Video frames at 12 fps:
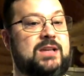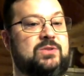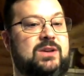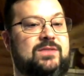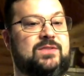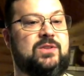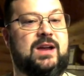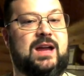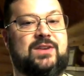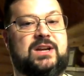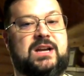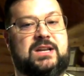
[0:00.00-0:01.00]
So even though I
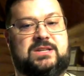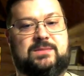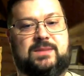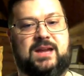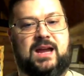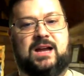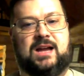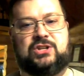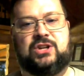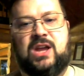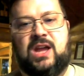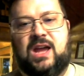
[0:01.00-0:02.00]
have a custom
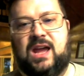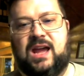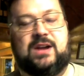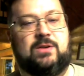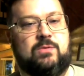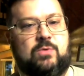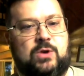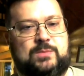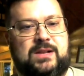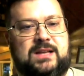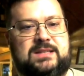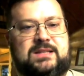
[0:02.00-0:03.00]
cash and a Rewards
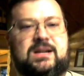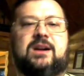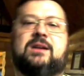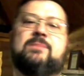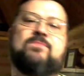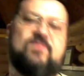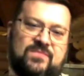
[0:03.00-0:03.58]
Plus card,